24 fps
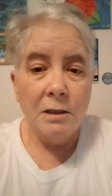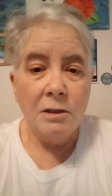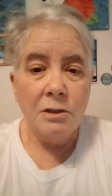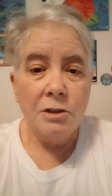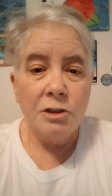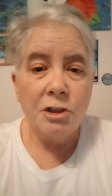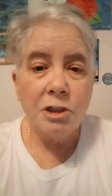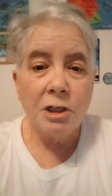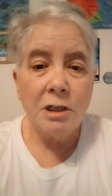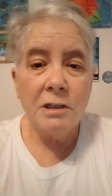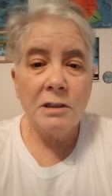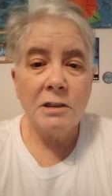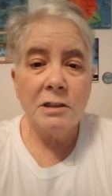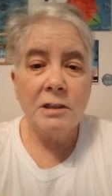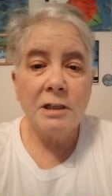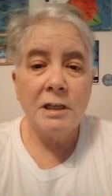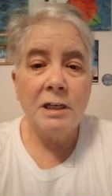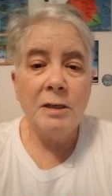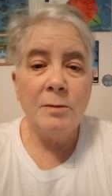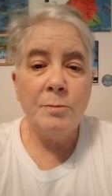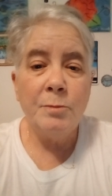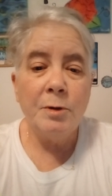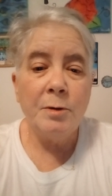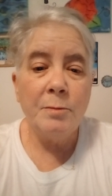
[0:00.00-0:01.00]
just
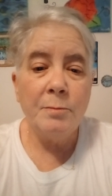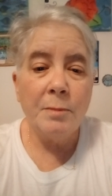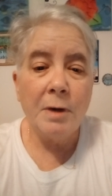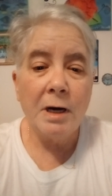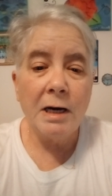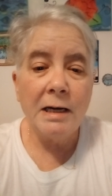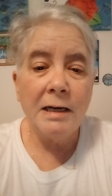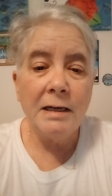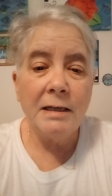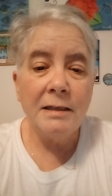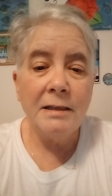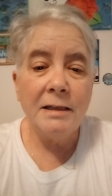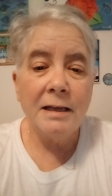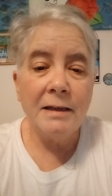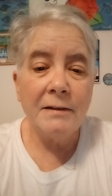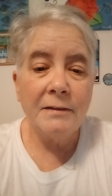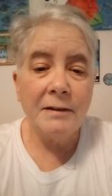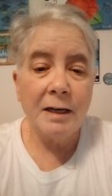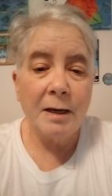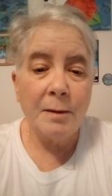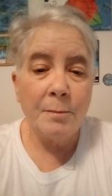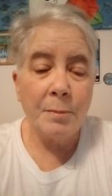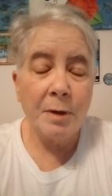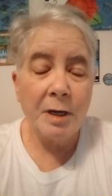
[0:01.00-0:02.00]
keep in mind that
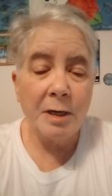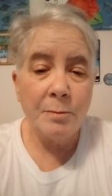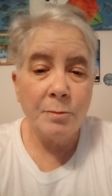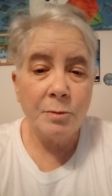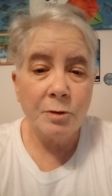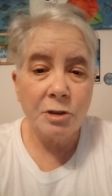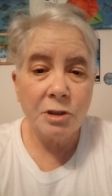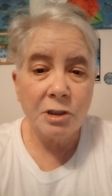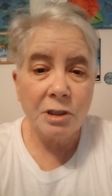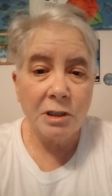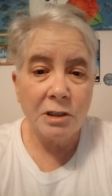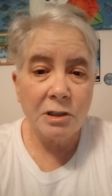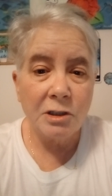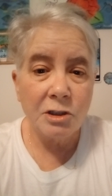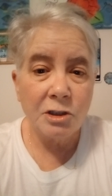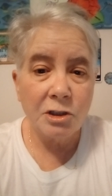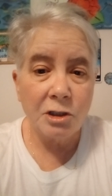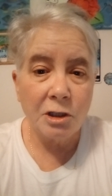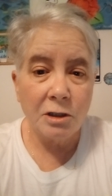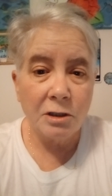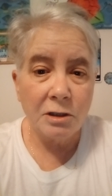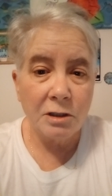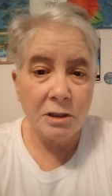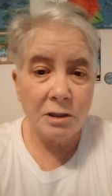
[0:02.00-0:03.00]
that paper's going to
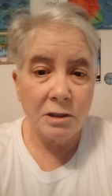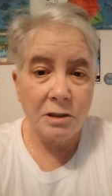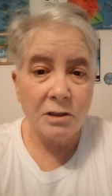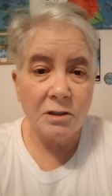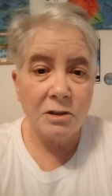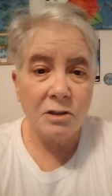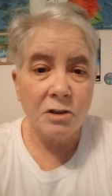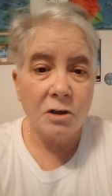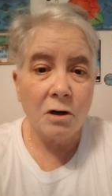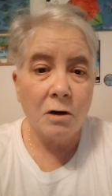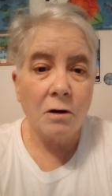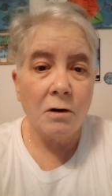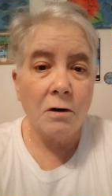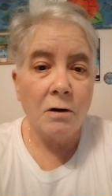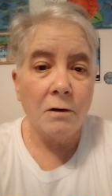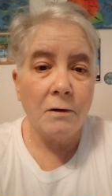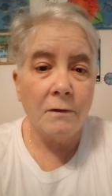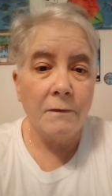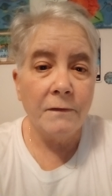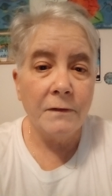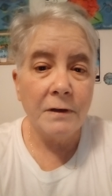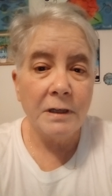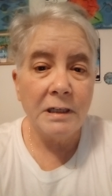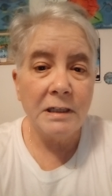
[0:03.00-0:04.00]
start to
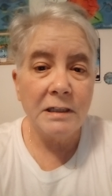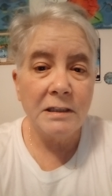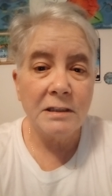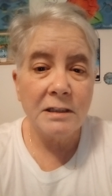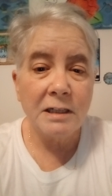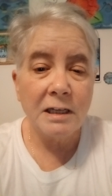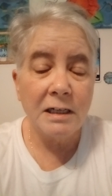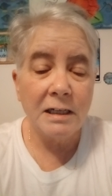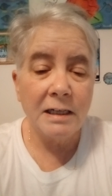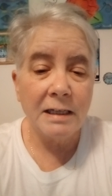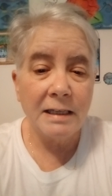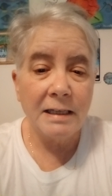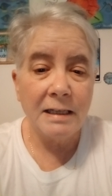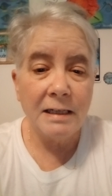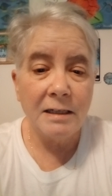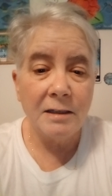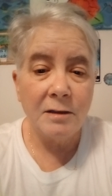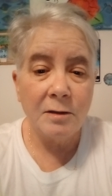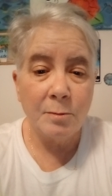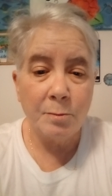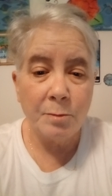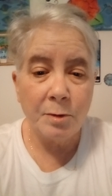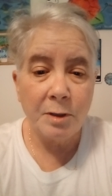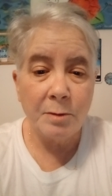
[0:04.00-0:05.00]
dissolve and it's going to get
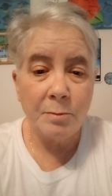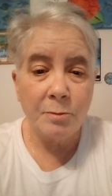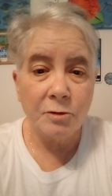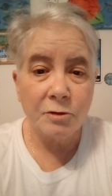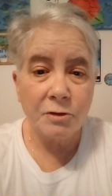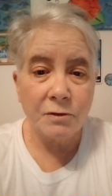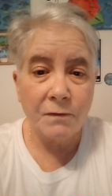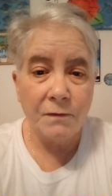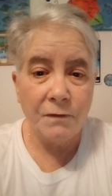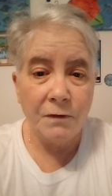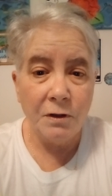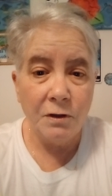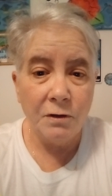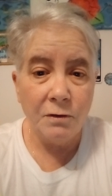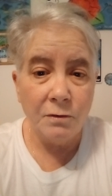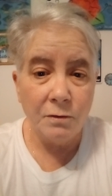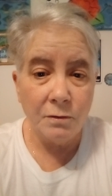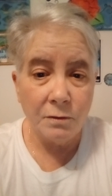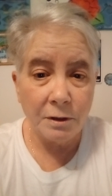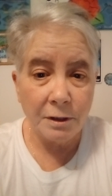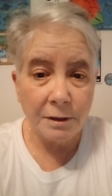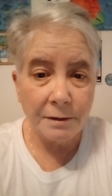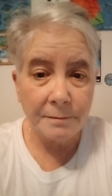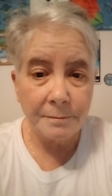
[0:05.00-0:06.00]
into people's
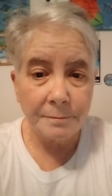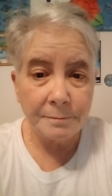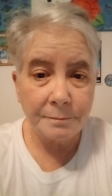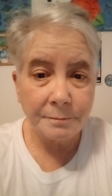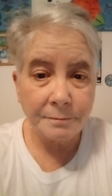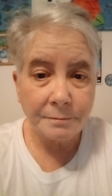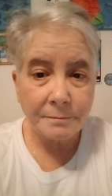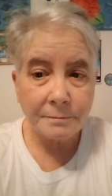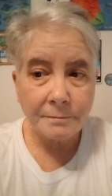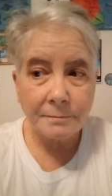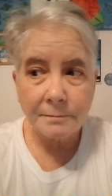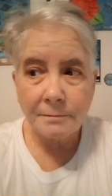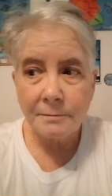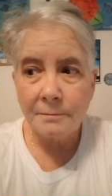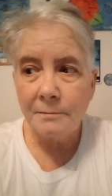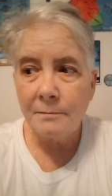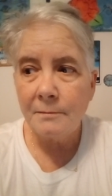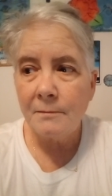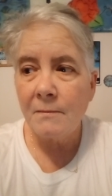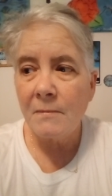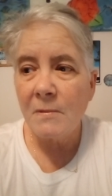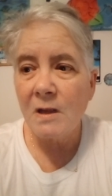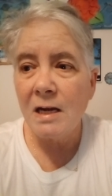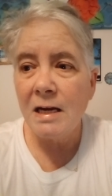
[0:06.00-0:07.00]
food.
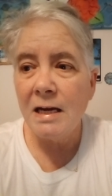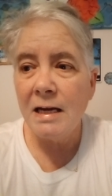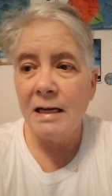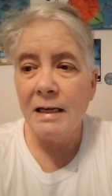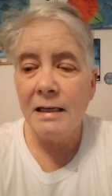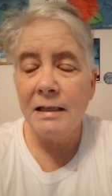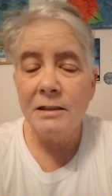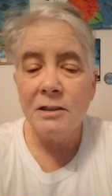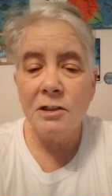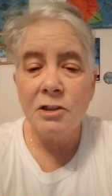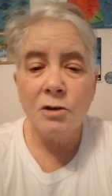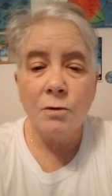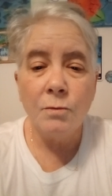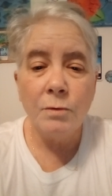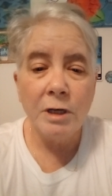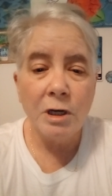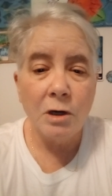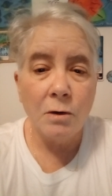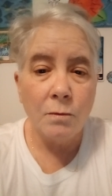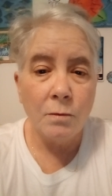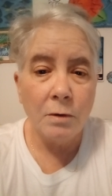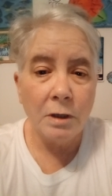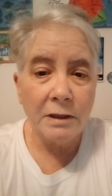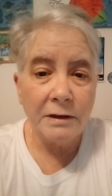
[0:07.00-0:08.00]
And so we
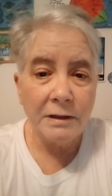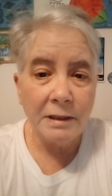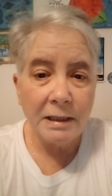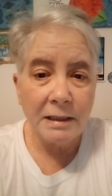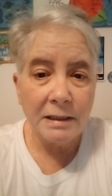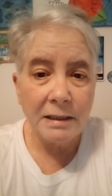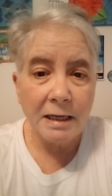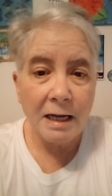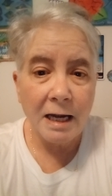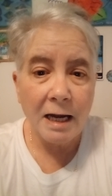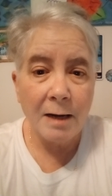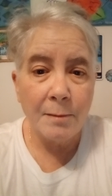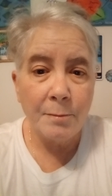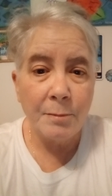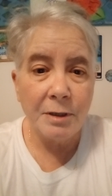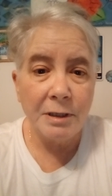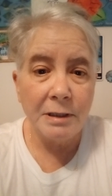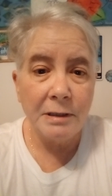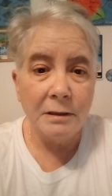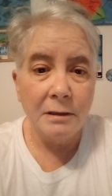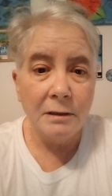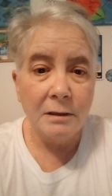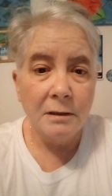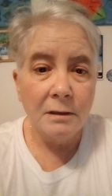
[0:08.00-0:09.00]
don't want that to happen.